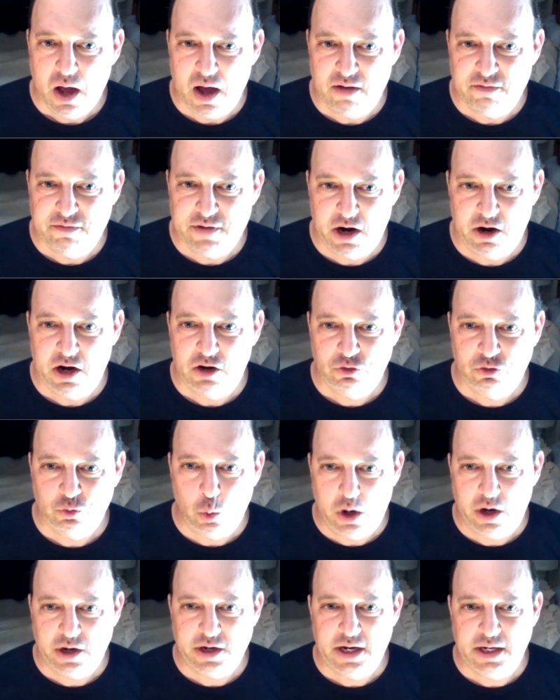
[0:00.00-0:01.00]
uh,
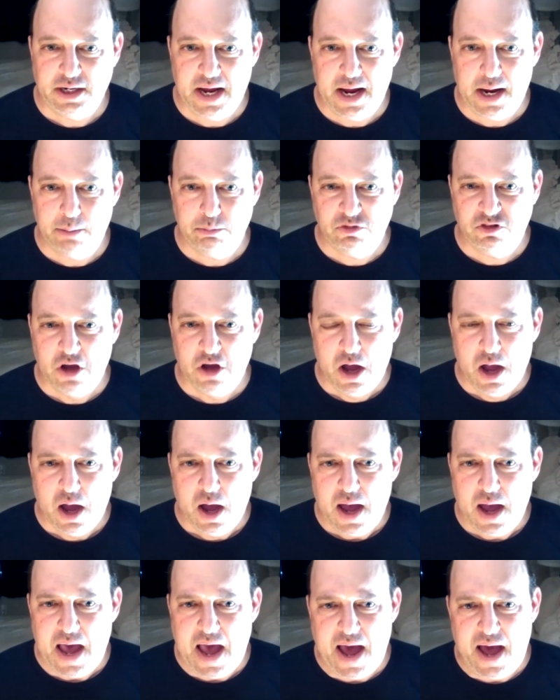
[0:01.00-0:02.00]
various working names.
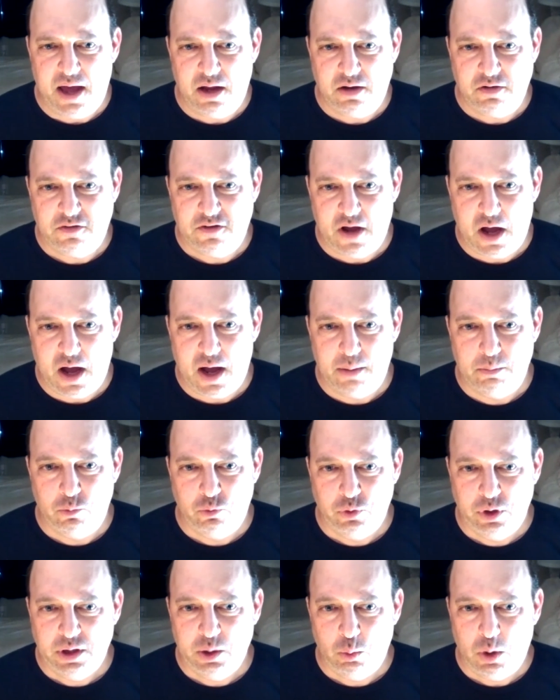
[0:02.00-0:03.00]
And
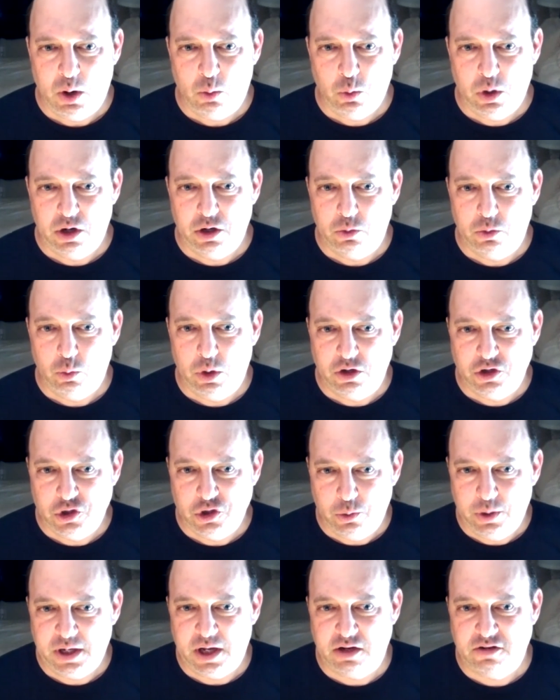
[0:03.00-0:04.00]
um, really what we're, we're
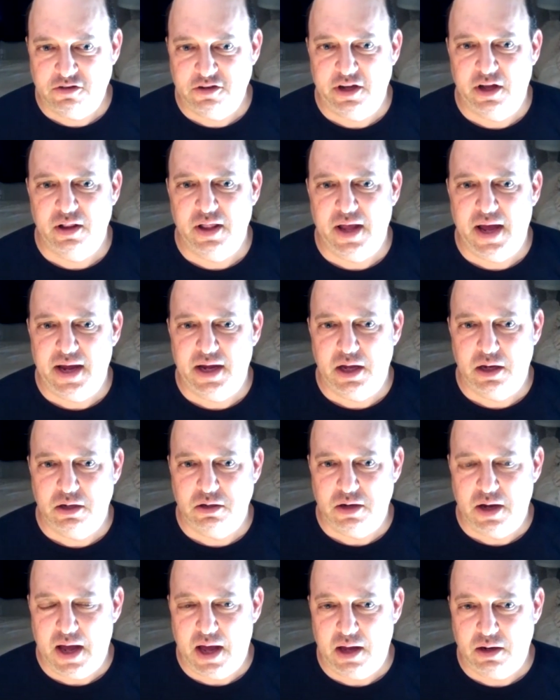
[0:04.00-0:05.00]
doing at D L A
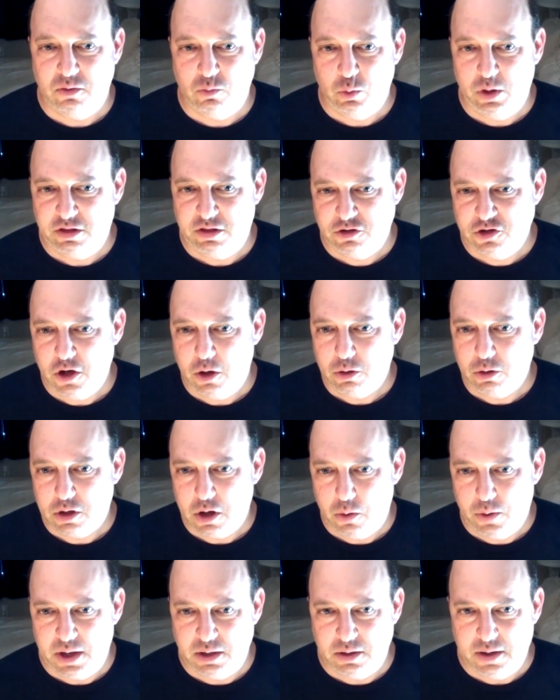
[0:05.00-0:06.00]
and, and with
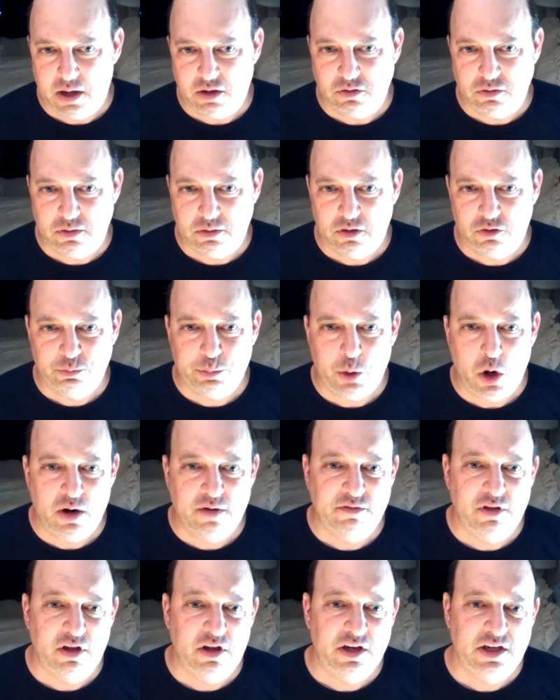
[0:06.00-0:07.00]
Toko and, and as
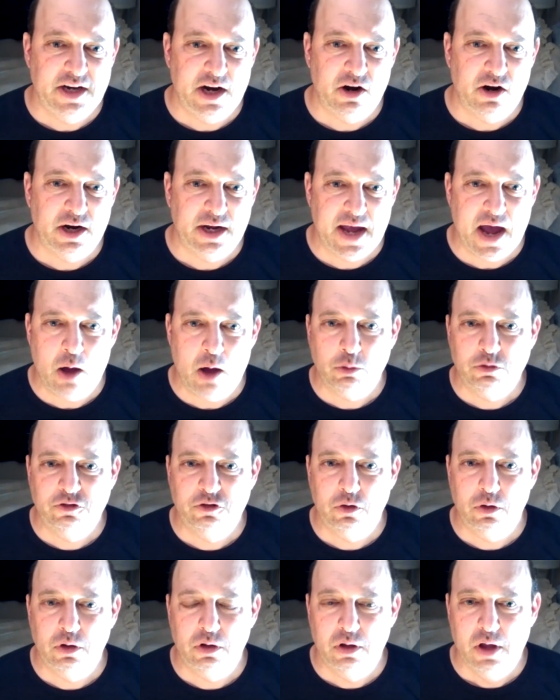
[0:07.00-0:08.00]
part of the Hedera
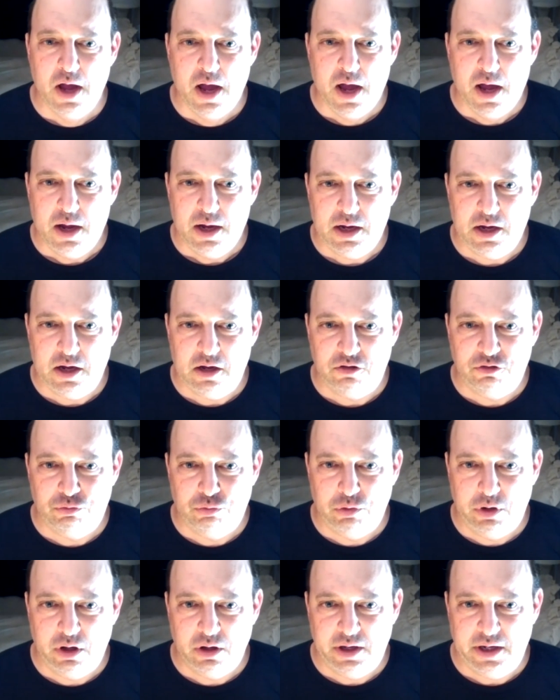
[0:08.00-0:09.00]
Council
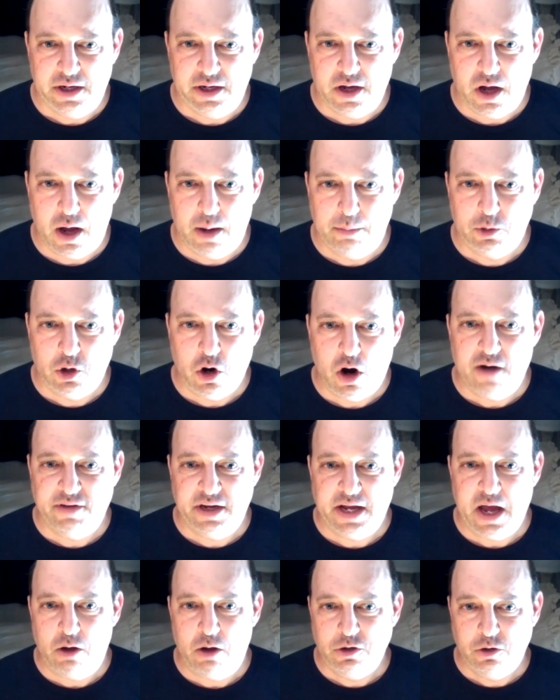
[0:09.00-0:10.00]
is really um,
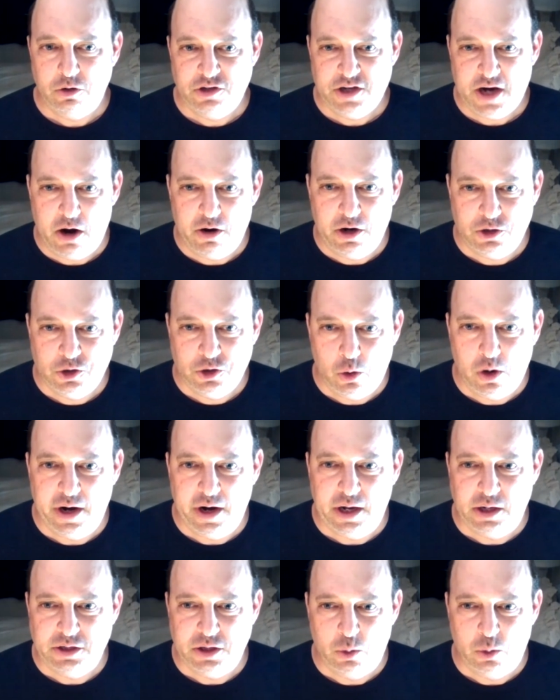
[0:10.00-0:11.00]
carving out new
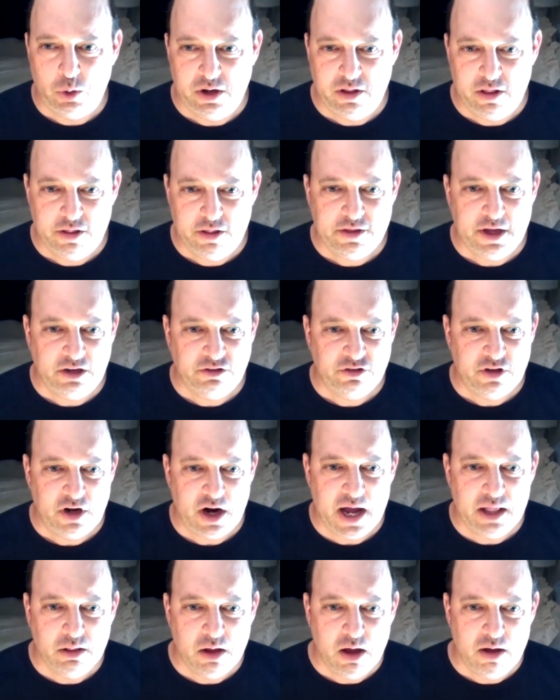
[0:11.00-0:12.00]
territory. And, you know, one of the things that
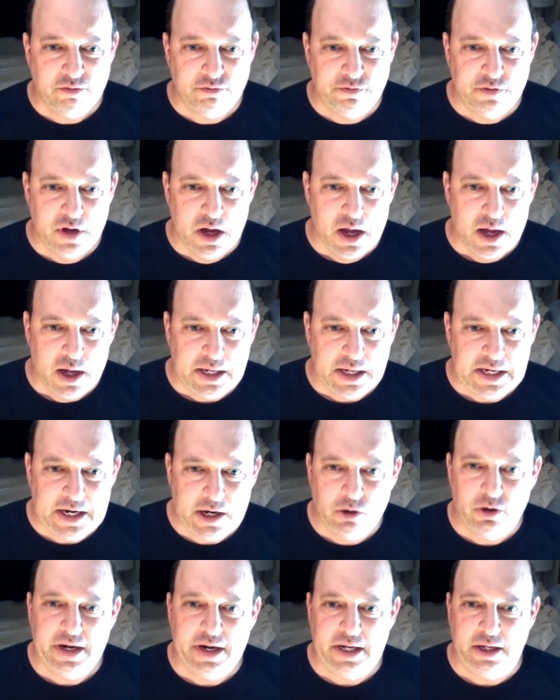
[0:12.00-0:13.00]
I love
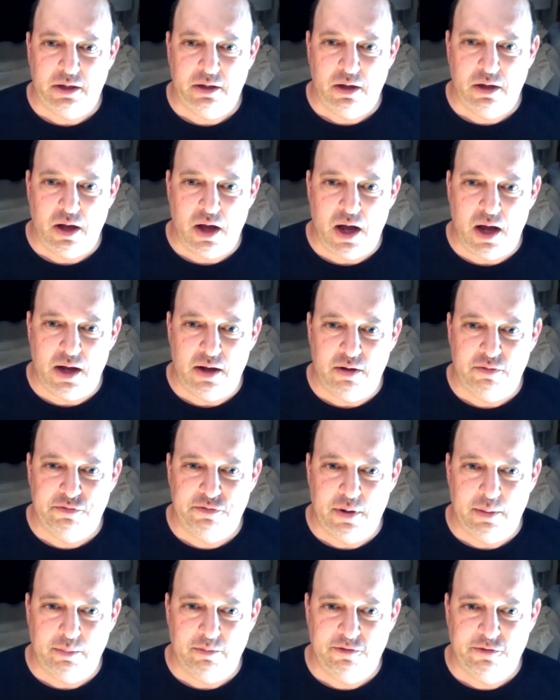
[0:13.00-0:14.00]
hearing uh,
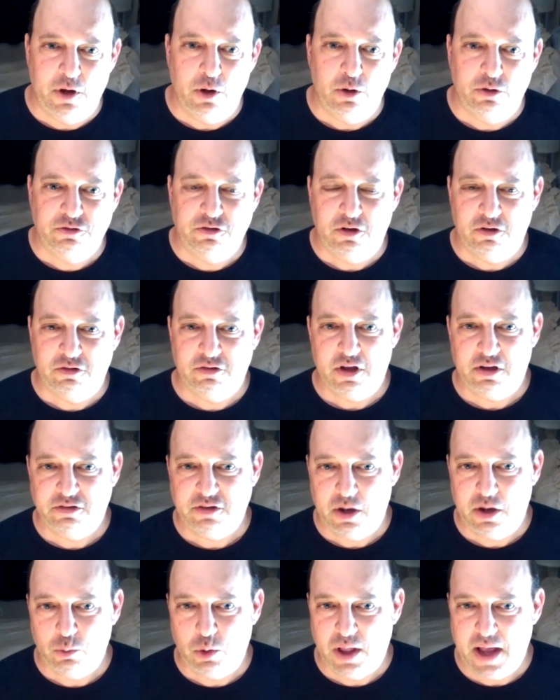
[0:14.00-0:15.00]
from folks is they
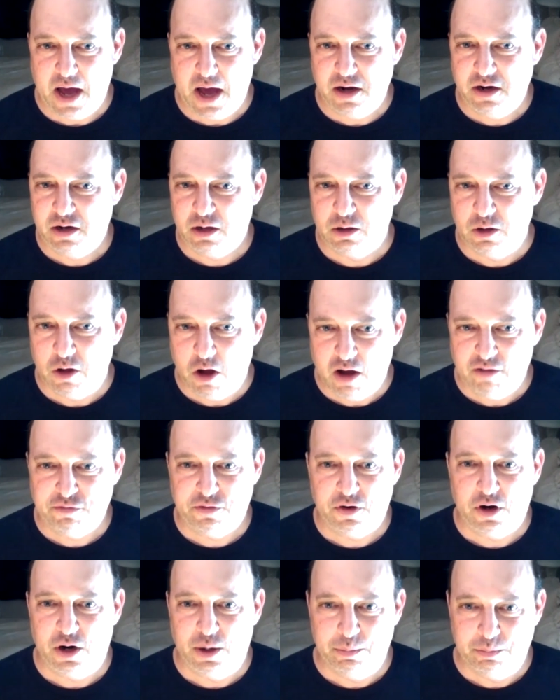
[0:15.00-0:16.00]
say, well, how did a law
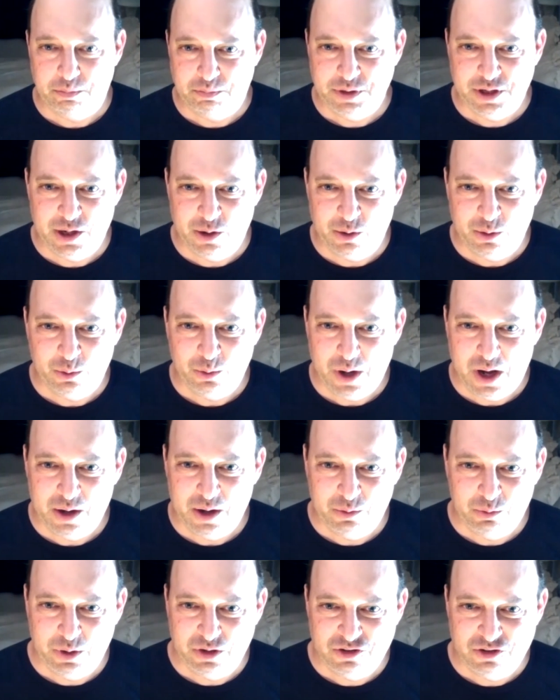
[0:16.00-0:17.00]
firm, you know,
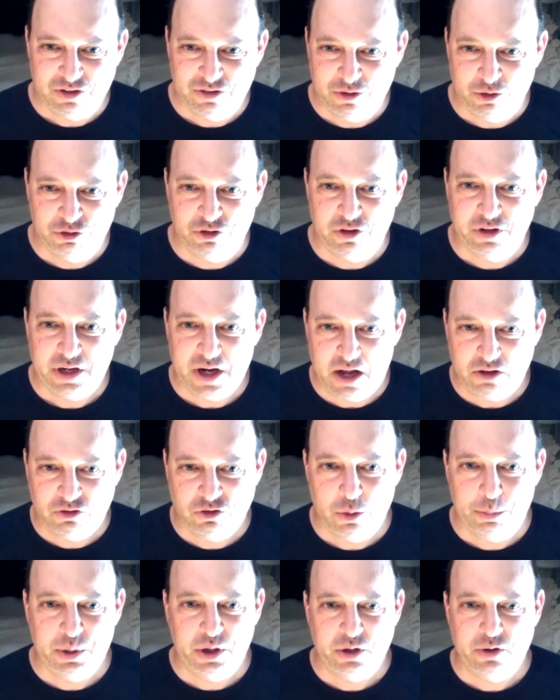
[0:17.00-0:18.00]
uh, which is usually not
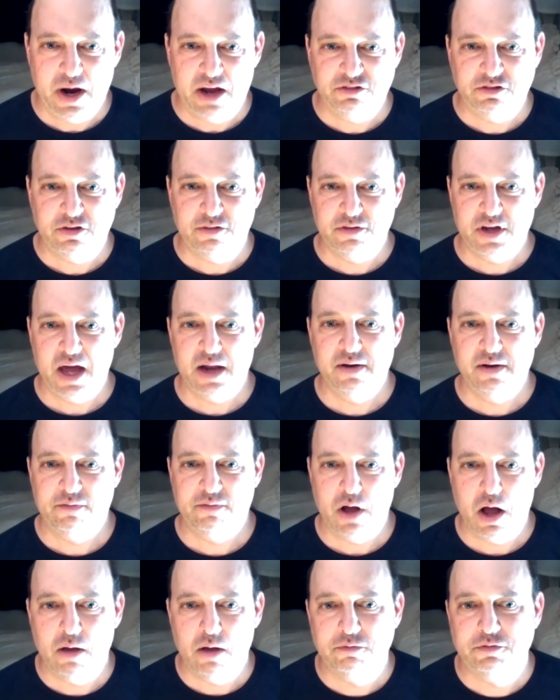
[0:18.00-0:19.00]
so progressive, get
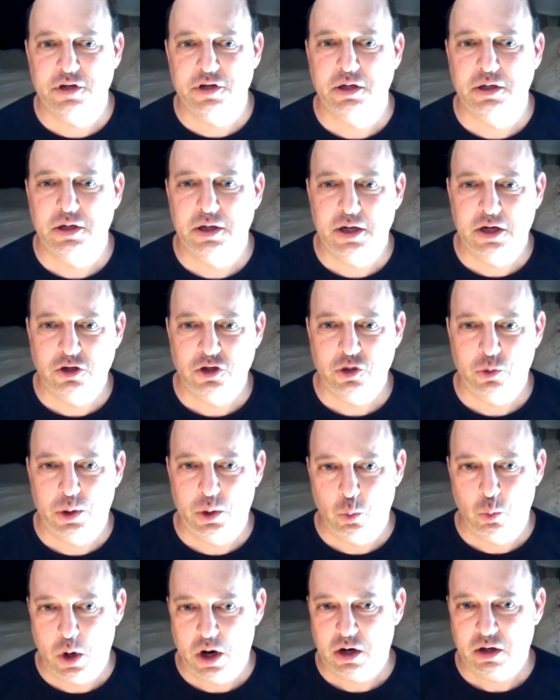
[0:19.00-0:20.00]
involved in, in
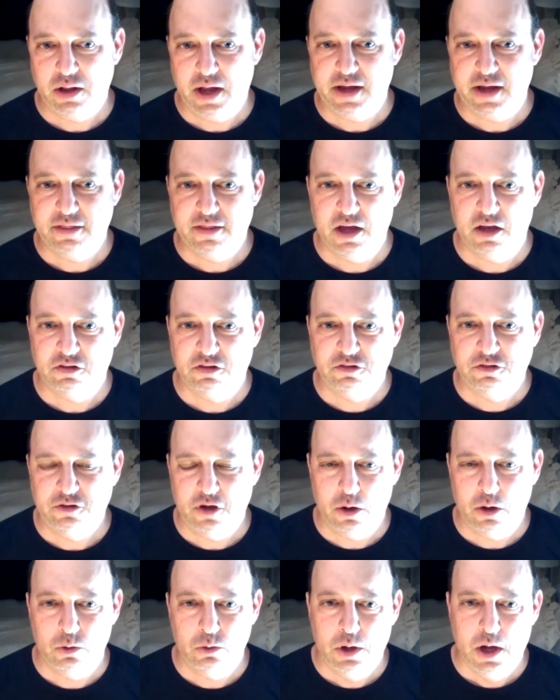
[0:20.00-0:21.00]
doing work like this?
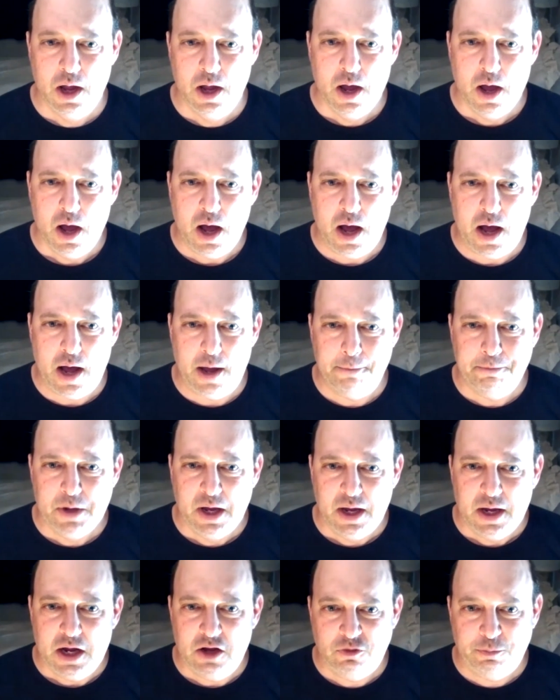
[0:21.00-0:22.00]
So um,
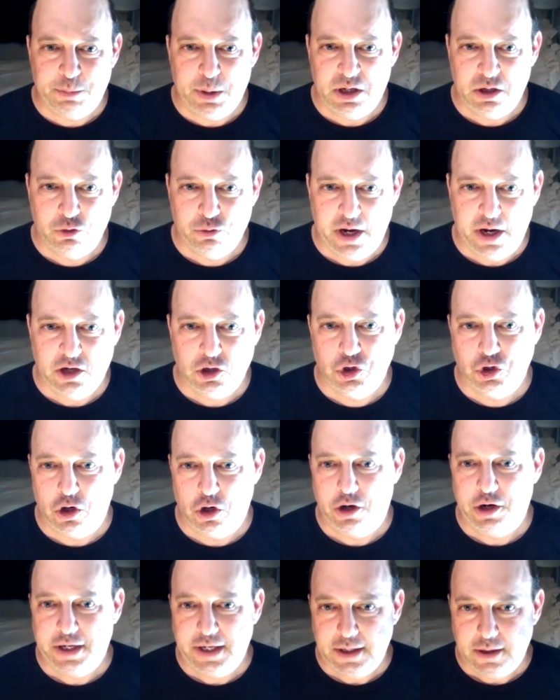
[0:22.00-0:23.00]
it's been a great
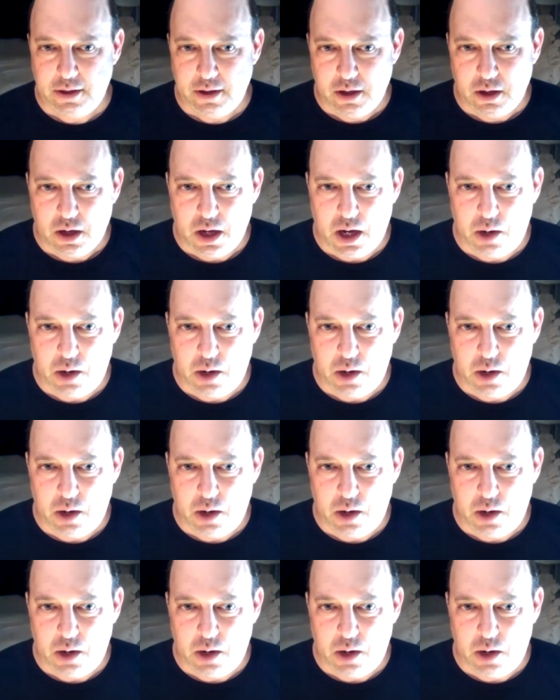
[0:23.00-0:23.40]
journey.